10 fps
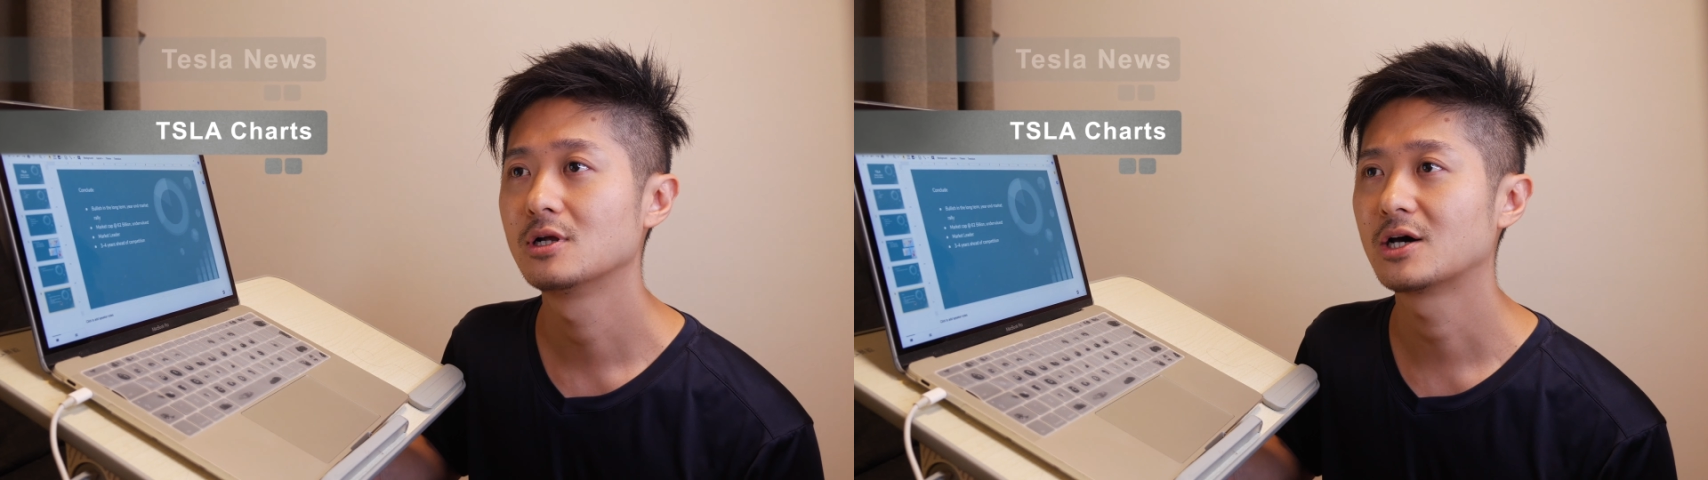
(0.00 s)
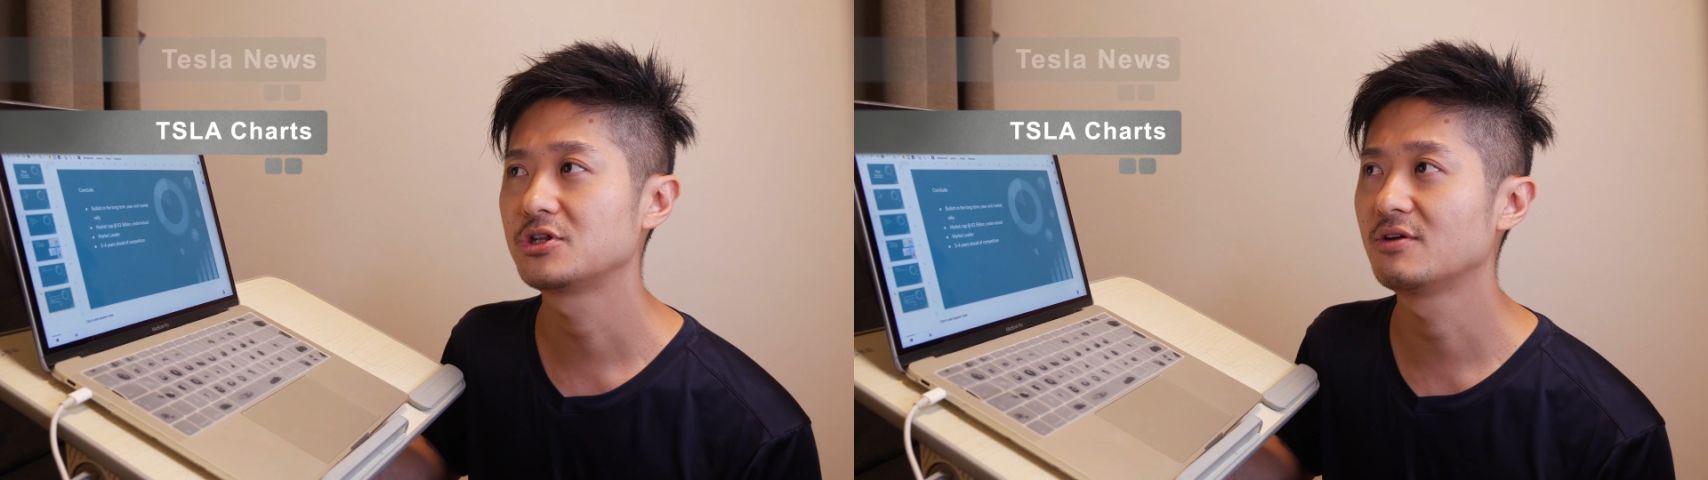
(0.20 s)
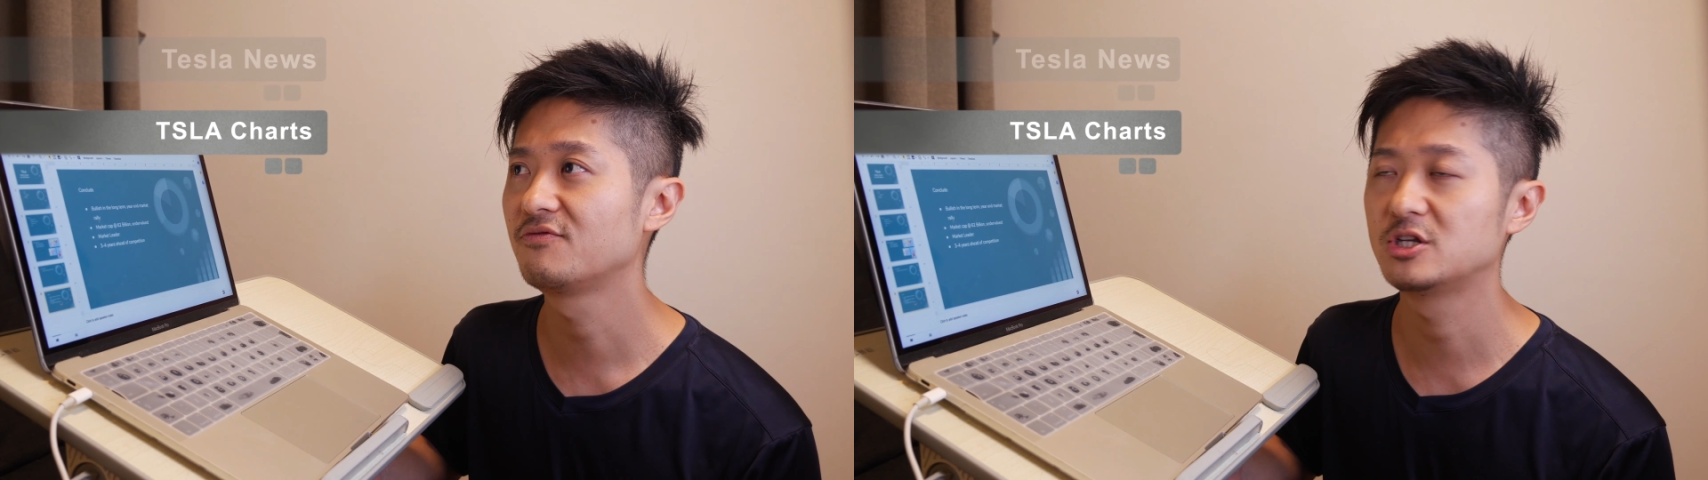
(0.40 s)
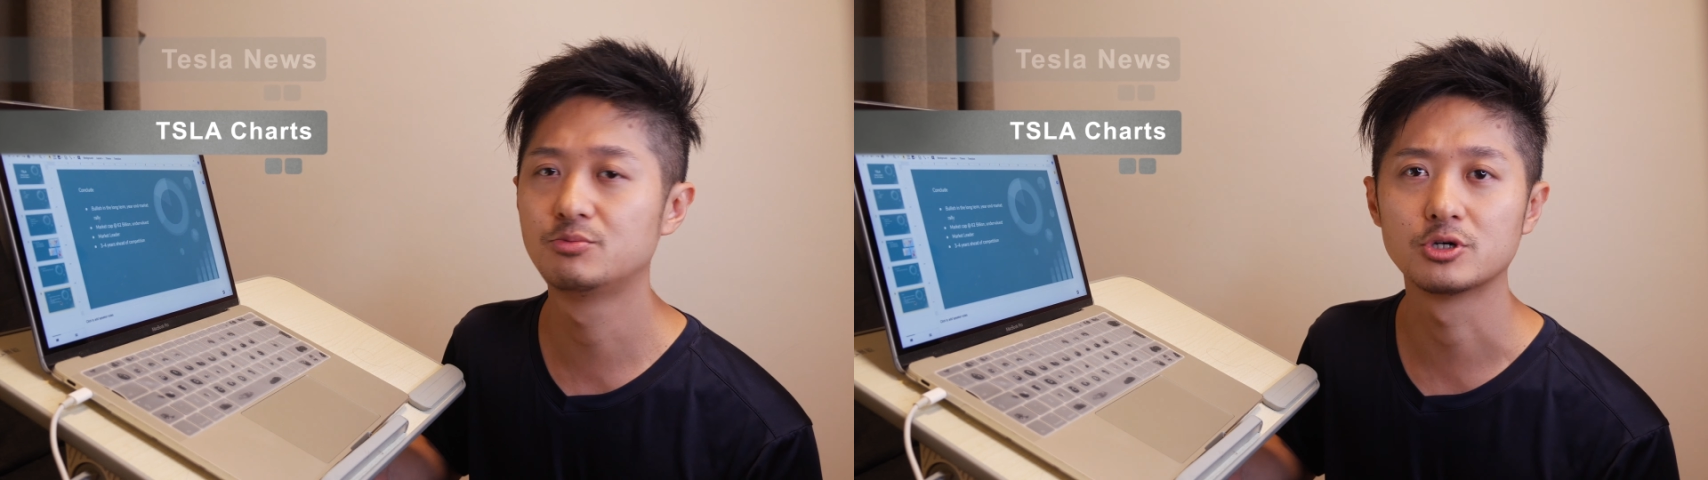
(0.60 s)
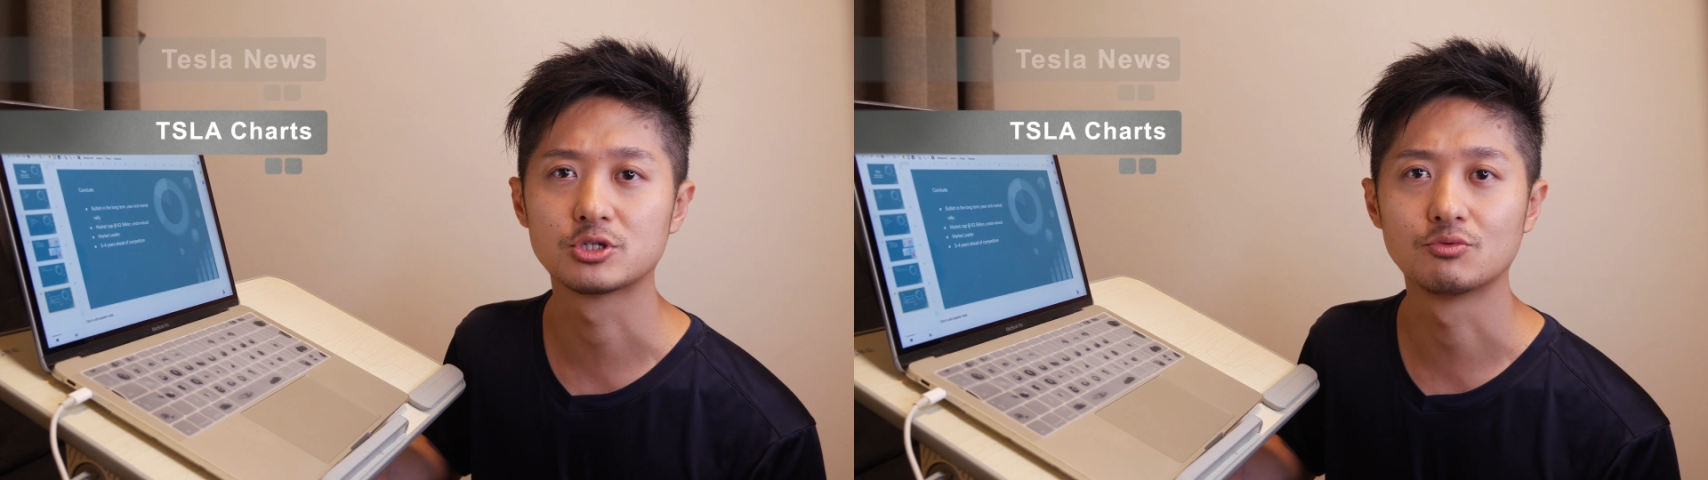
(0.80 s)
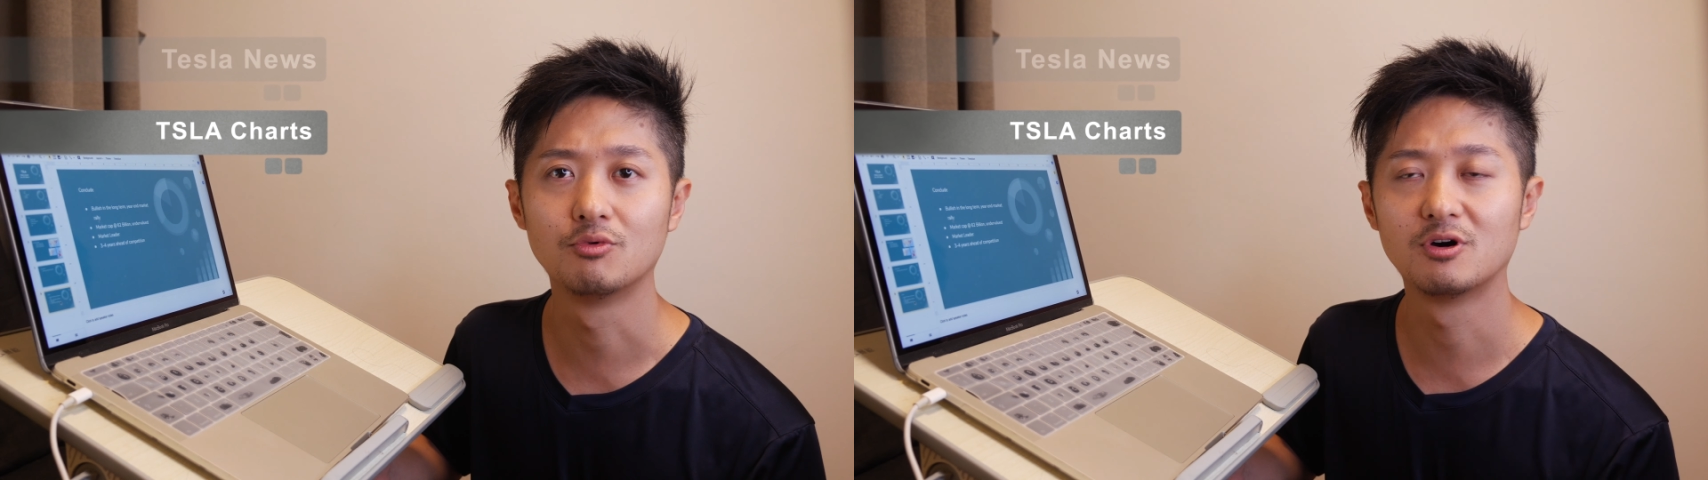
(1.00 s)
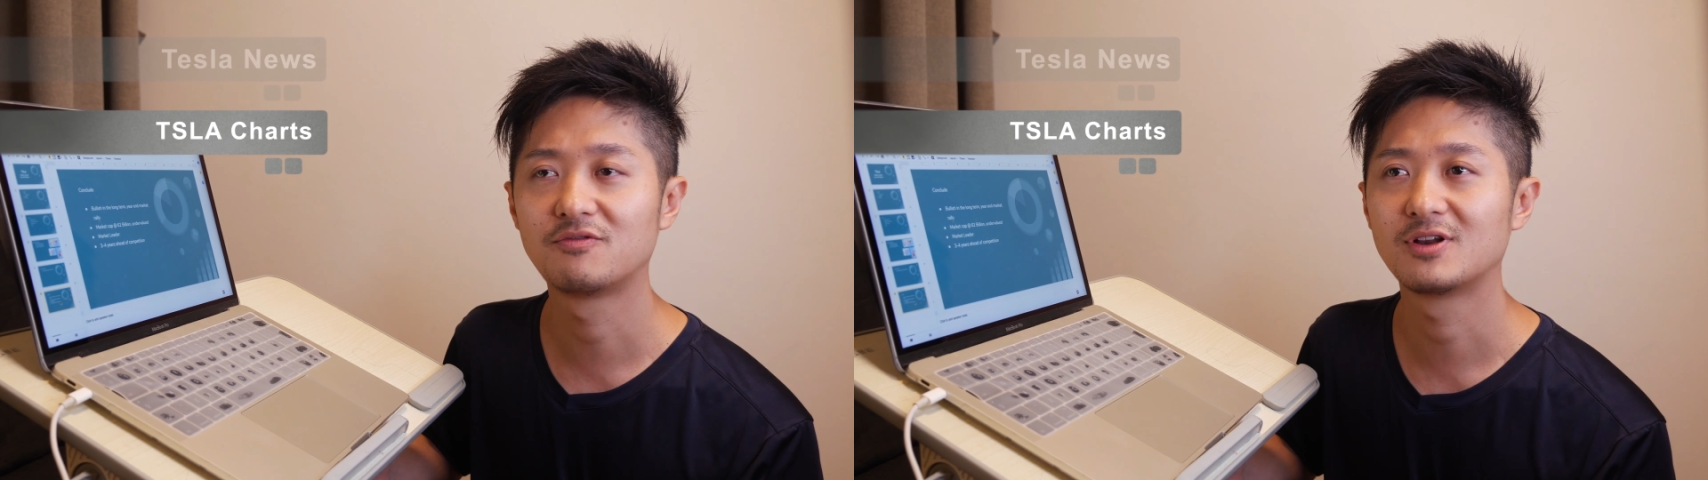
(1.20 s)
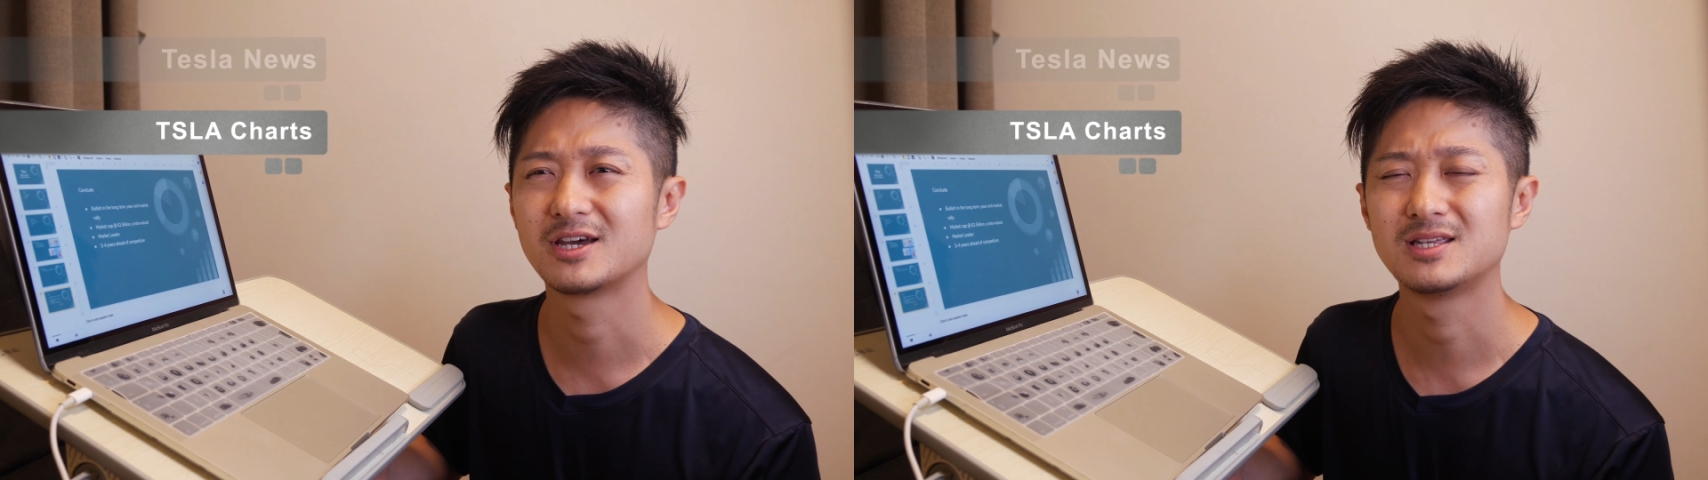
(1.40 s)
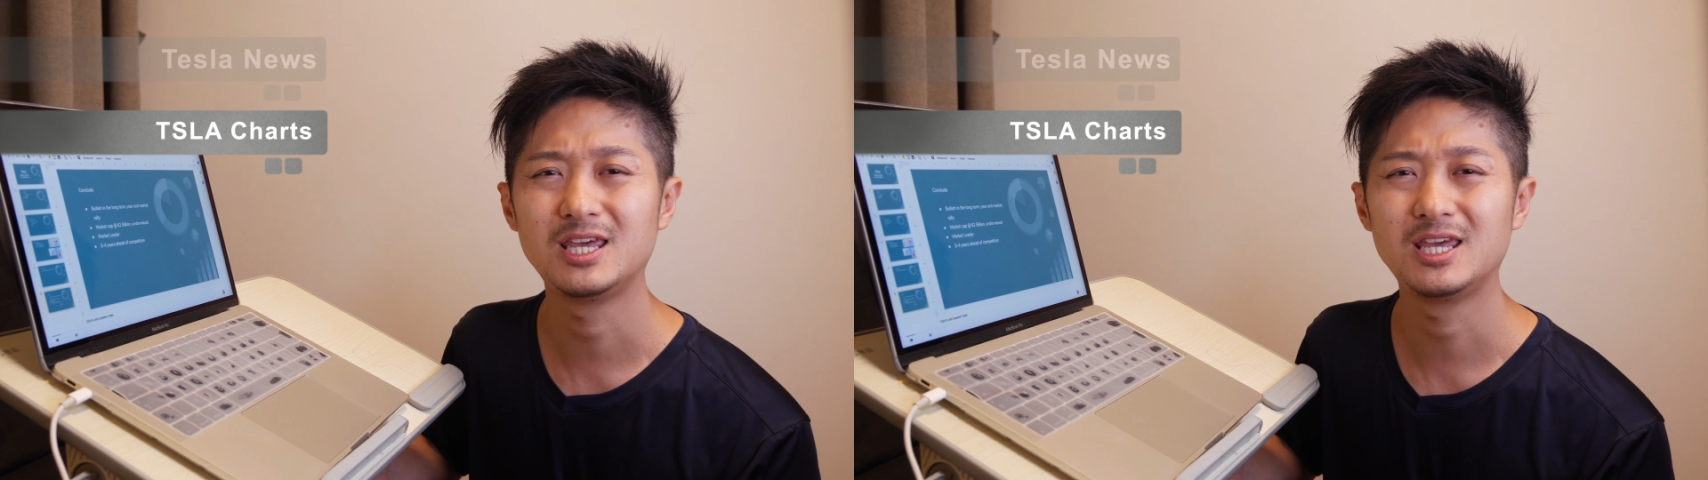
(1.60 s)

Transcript: I think Facebook is worth like